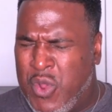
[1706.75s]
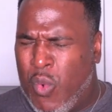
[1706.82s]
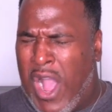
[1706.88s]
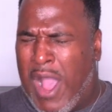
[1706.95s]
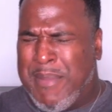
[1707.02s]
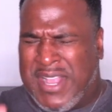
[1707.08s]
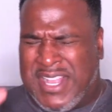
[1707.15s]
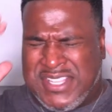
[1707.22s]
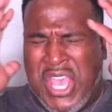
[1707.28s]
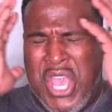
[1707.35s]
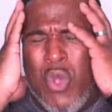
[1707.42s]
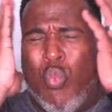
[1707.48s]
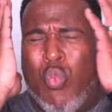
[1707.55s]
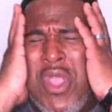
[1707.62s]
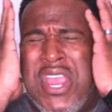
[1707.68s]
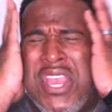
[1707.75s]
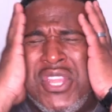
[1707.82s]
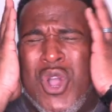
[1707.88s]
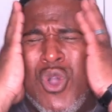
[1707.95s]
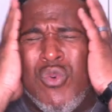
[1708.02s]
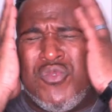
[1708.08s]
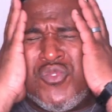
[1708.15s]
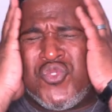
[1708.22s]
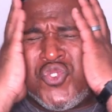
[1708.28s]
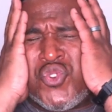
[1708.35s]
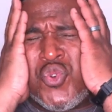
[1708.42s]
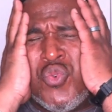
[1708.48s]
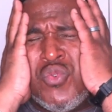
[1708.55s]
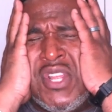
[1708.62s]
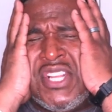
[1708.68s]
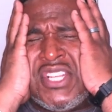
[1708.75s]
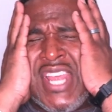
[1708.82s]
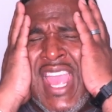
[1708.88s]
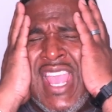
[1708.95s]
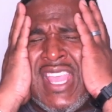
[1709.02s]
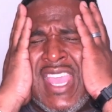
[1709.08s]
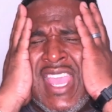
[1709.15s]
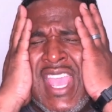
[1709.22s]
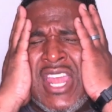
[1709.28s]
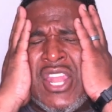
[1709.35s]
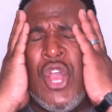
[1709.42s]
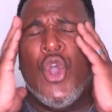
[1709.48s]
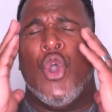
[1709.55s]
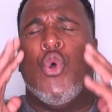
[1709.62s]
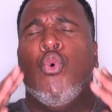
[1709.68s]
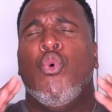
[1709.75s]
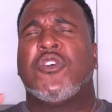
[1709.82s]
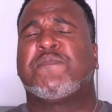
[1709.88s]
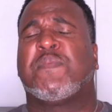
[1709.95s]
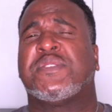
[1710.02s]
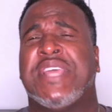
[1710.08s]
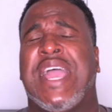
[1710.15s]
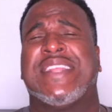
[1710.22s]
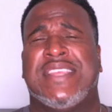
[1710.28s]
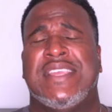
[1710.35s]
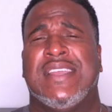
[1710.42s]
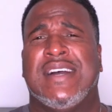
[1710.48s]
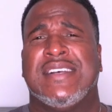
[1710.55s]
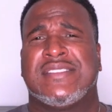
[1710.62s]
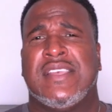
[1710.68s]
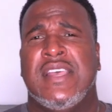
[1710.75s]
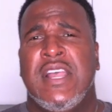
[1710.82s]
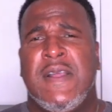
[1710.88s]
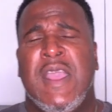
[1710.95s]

Why? Because we don't truly take in who is protecting us.